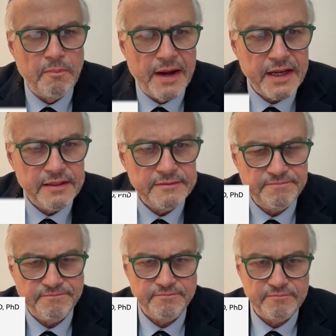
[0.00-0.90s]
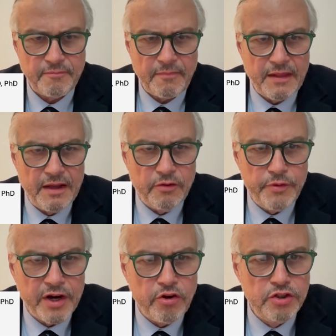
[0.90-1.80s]
back. We
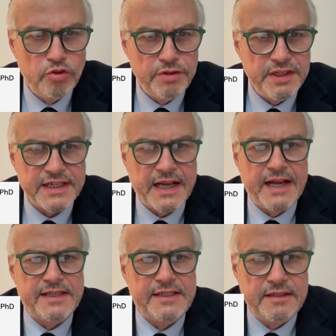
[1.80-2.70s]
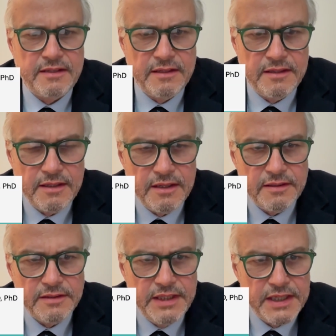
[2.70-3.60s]
are going to discuss
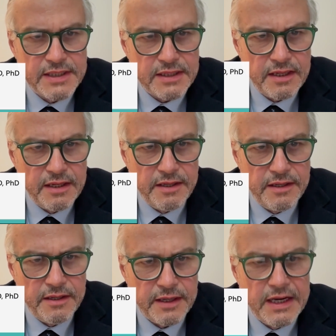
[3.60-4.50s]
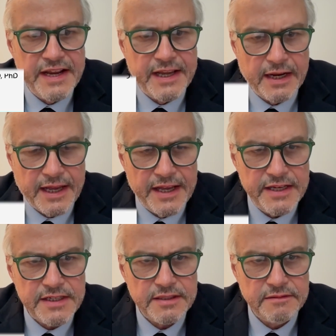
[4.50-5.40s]
this clinical
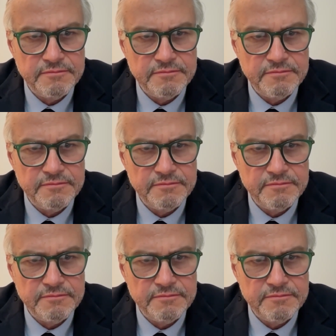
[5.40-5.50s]
case,